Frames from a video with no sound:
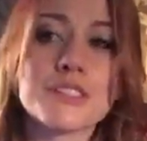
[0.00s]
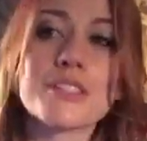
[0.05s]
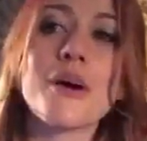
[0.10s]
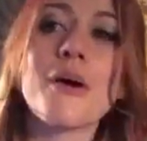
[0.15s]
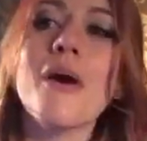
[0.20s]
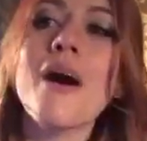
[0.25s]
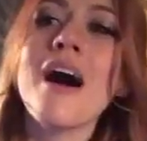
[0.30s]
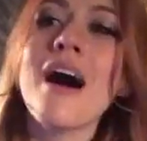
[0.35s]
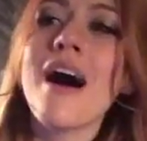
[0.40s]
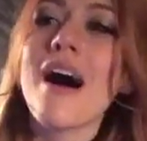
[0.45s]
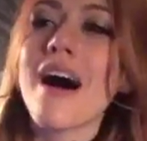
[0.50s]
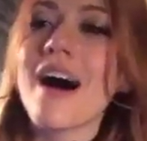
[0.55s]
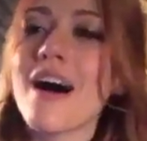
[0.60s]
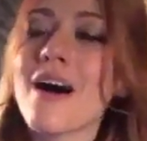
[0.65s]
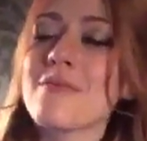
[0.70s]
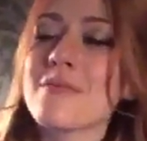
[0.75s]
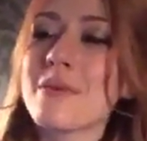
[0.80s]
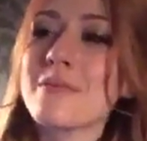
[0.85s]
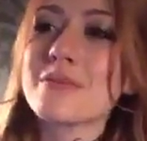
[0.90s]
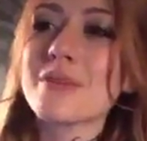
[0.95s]
No,
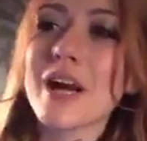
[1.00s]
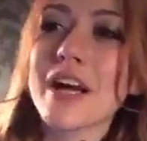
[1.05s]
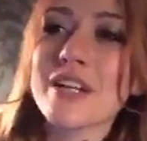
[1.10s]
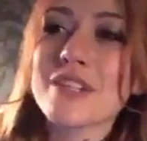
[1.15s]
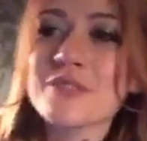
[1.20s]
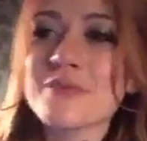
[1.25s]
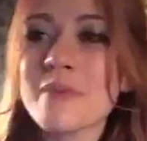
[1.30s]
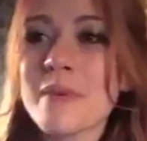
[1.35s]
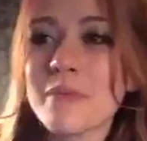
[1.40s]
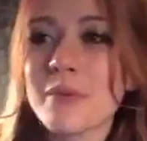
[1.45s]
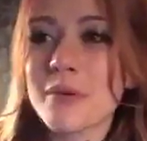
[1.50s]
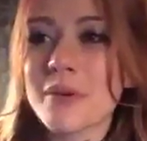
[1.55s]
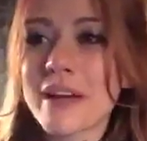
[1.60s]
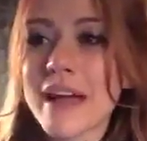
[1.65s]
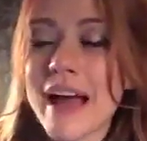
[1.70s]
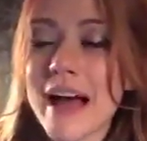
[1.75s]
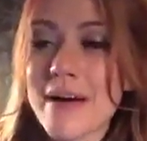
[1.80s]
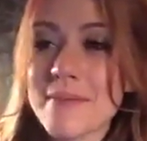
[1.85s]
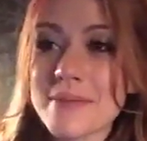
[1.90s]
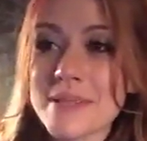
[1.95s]
I'm trying to remember what
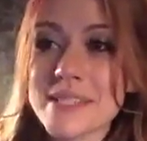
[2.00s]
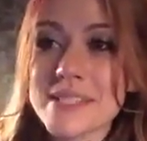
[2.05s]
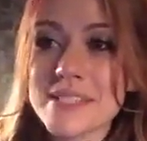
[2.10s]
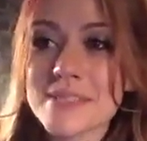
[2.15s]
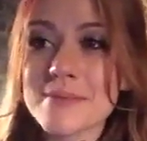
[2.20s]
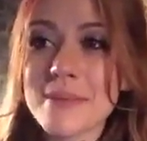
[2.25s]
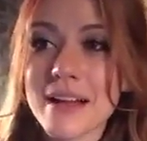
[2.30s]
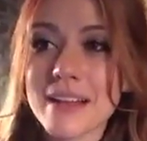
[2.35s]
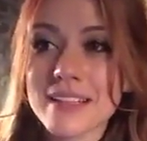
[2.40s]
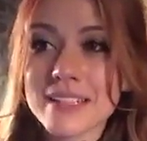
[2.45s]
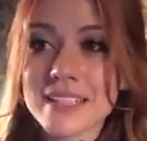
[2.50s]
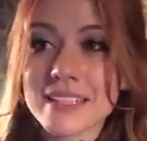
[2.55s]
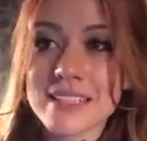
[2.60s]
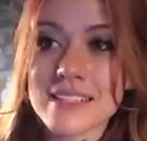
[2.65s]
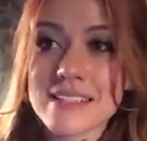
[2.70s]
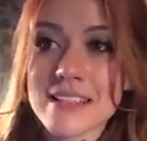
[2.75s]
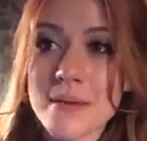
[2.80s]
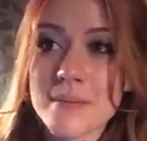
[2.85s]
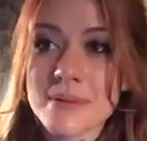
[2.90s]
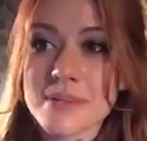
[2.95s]
happens to Malik in
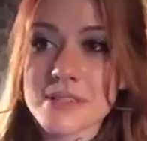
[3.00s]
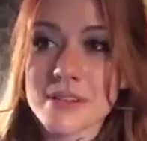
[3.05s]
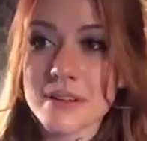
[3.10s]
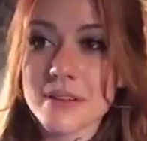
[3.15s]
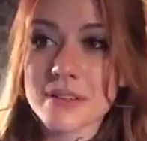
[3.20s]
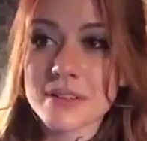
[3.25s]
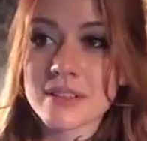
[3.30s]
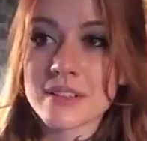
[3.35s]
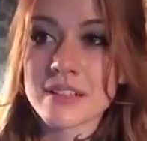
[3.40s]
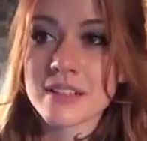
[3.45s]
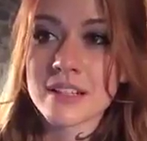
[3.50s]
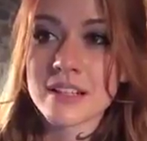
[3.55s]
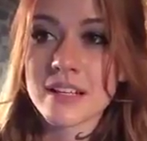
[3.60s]
this episode.